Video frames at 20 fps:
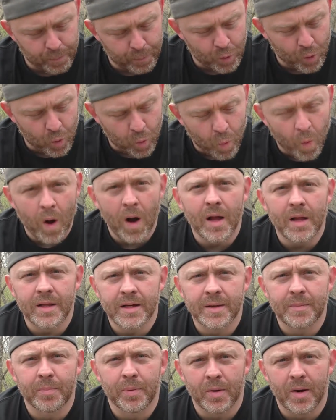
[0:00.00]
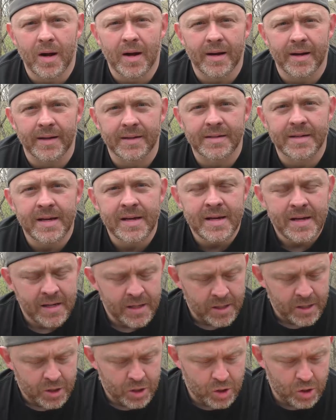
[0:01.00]
quality product,
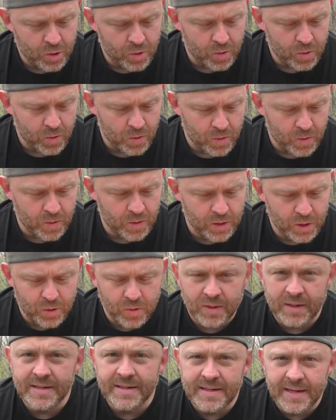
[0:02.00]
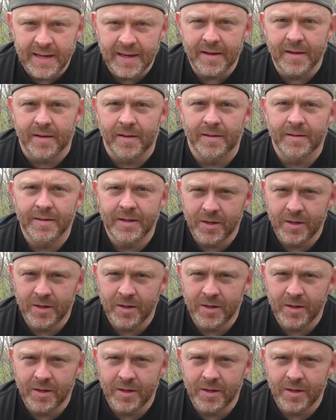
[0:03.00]
you can tell.